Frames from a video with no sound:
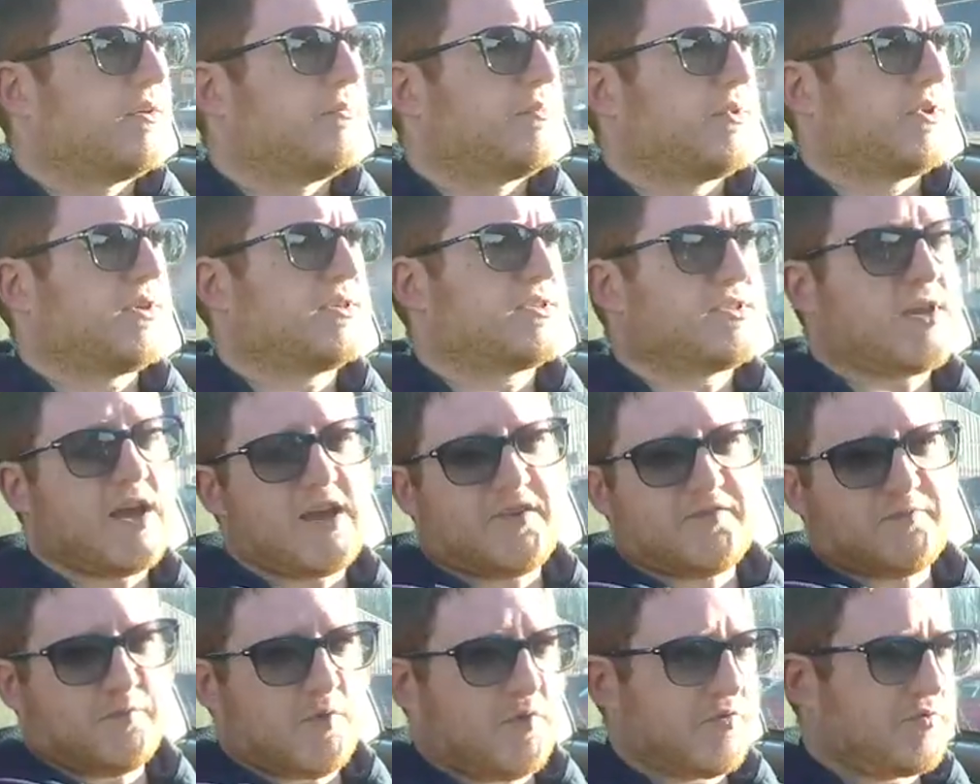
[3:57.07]
because
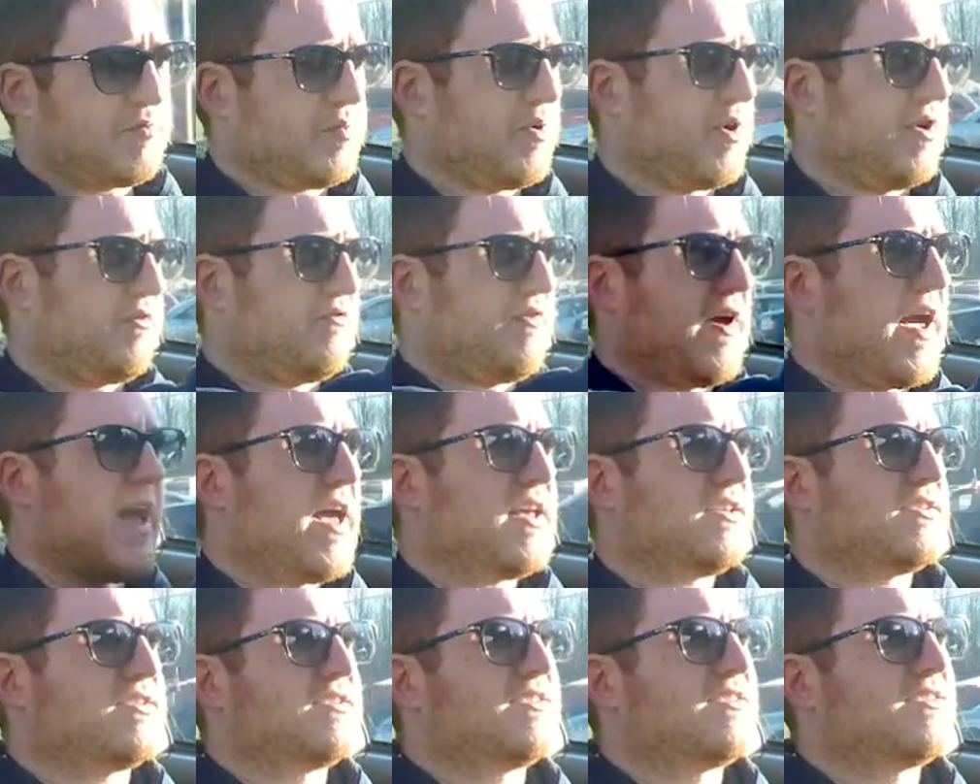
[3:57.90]
life moves pretty
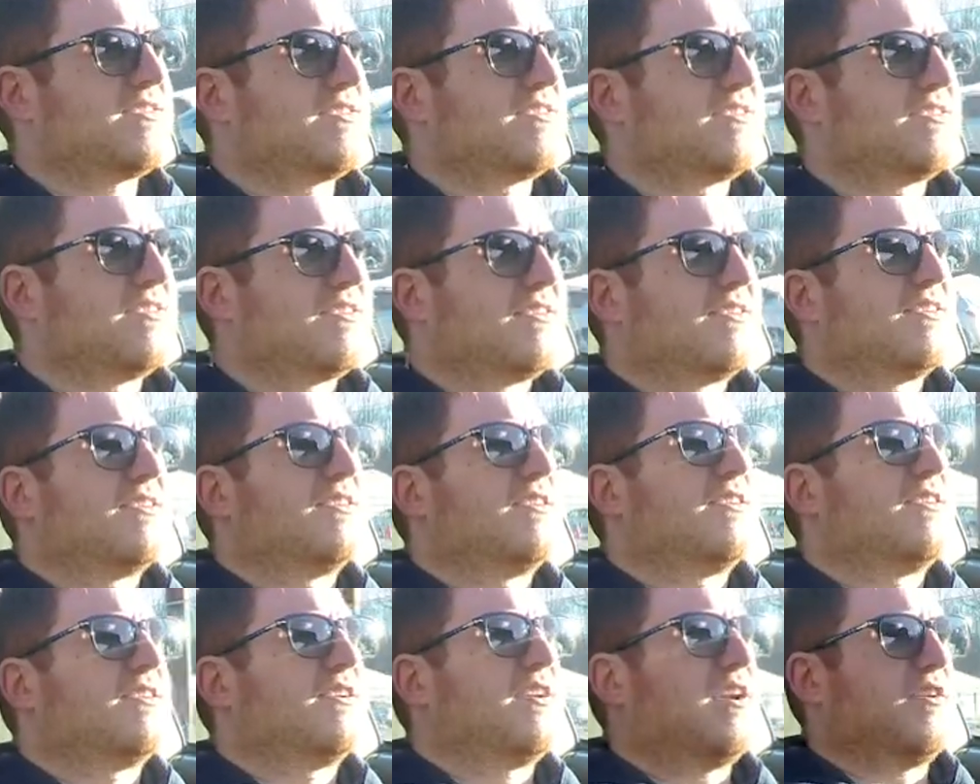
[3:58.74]
fast,
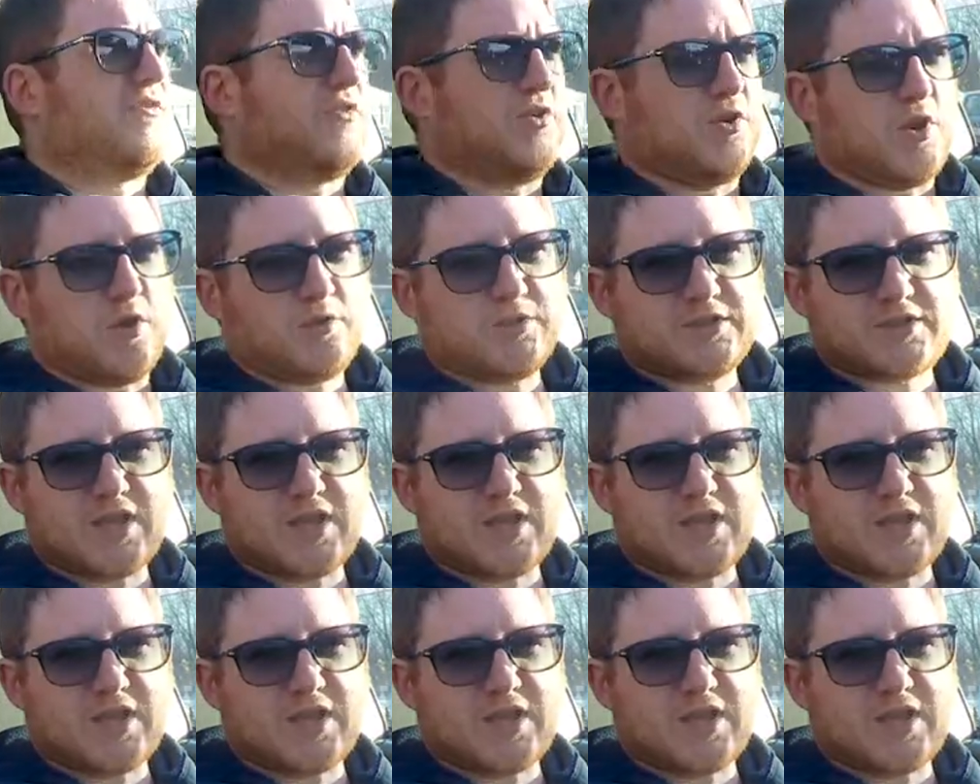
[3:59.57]
and if you don't